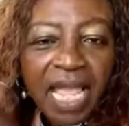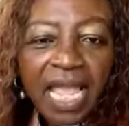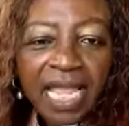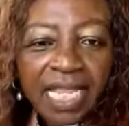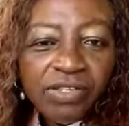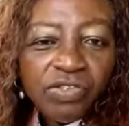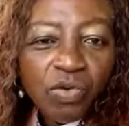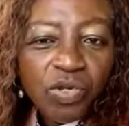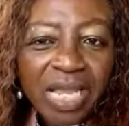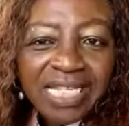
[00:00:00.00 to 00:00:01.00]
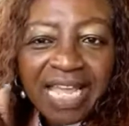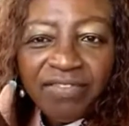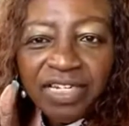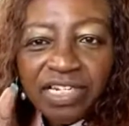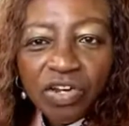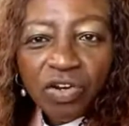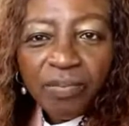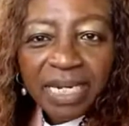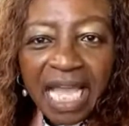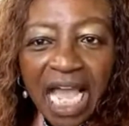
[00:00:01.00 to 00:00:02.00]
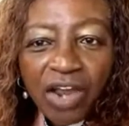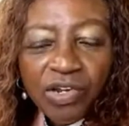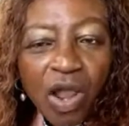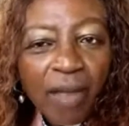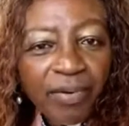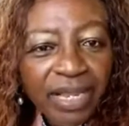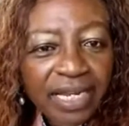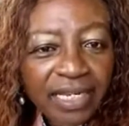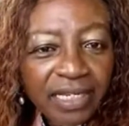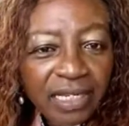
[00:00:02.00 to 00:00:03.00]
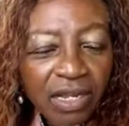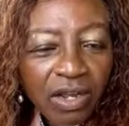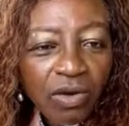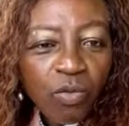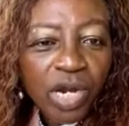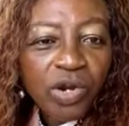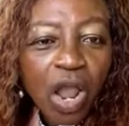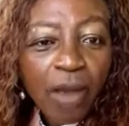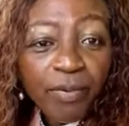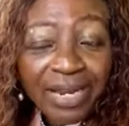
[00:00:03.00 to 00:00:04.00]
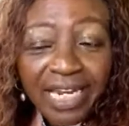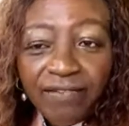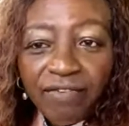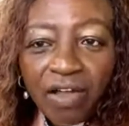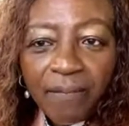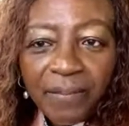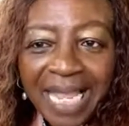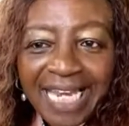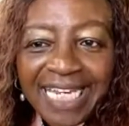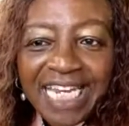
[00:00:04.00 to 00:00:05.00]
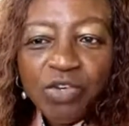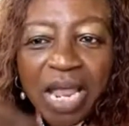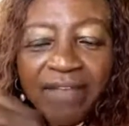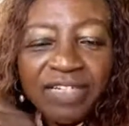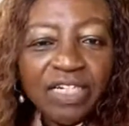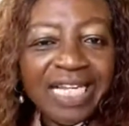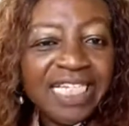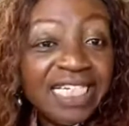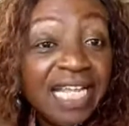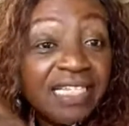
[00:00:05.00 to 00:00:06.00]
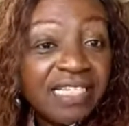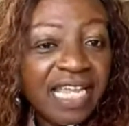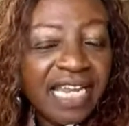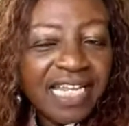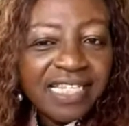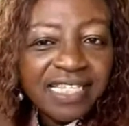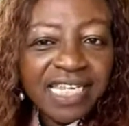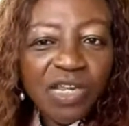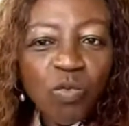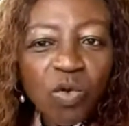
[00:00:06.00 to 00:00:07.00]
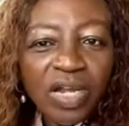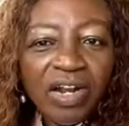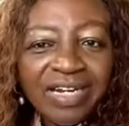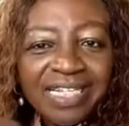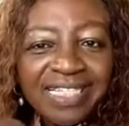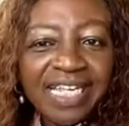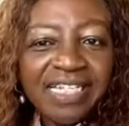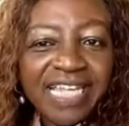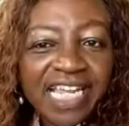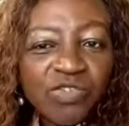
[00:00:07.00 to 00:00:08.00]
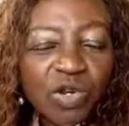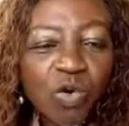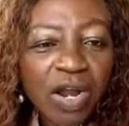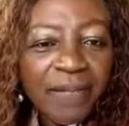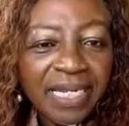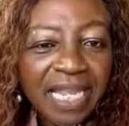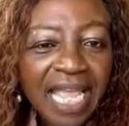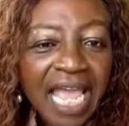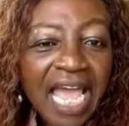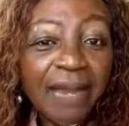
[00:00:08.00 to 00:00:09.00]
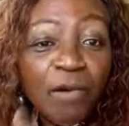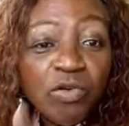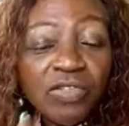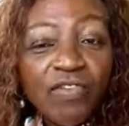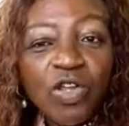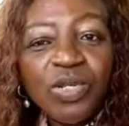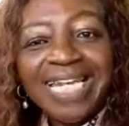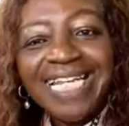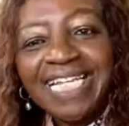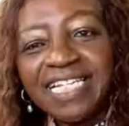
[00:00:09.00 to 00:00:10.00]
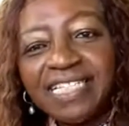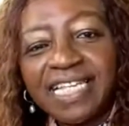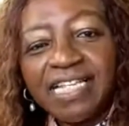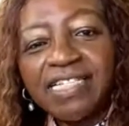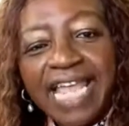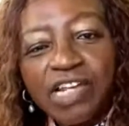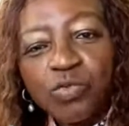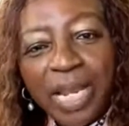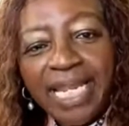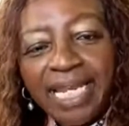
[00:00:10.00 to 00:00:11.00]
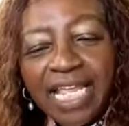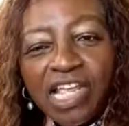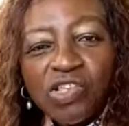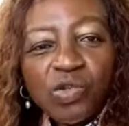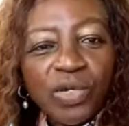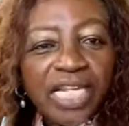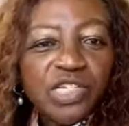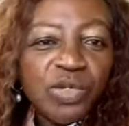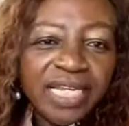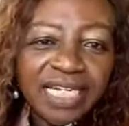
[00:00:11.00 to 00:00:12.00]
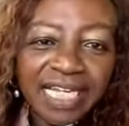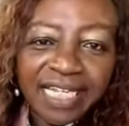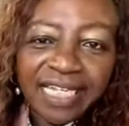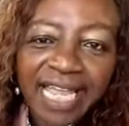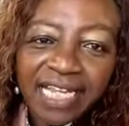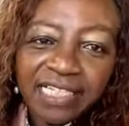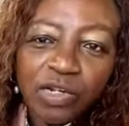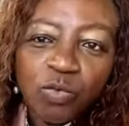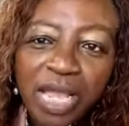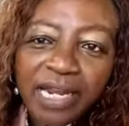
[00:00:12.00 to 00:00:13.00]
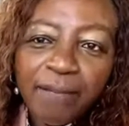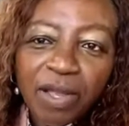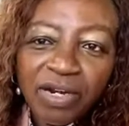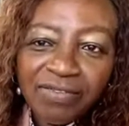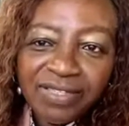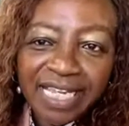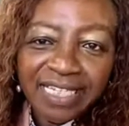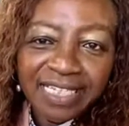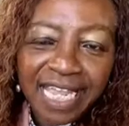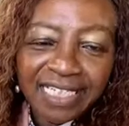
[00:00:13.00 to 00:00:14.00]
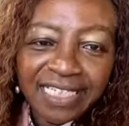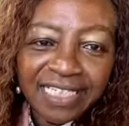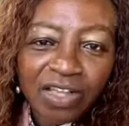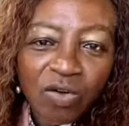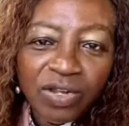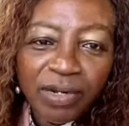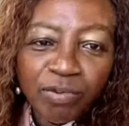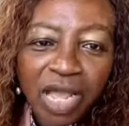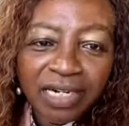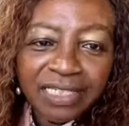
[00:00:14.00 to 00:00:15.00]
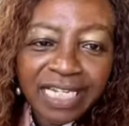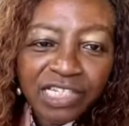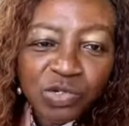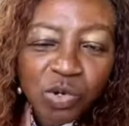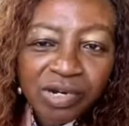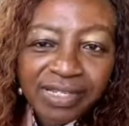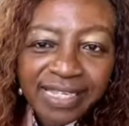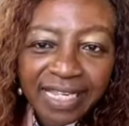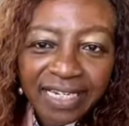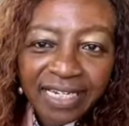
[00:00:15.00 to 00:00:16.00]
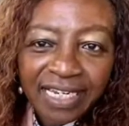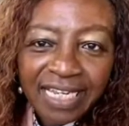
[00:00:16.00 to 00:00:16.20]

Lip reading: And so you guys have to determine how you're operating, where you're operating from, and then you have to look into that state and see what are the sales tax requirement. And most of all, you got to get the sales tax rate so that you can collect the right amount of sales taxes on the product that you are selling.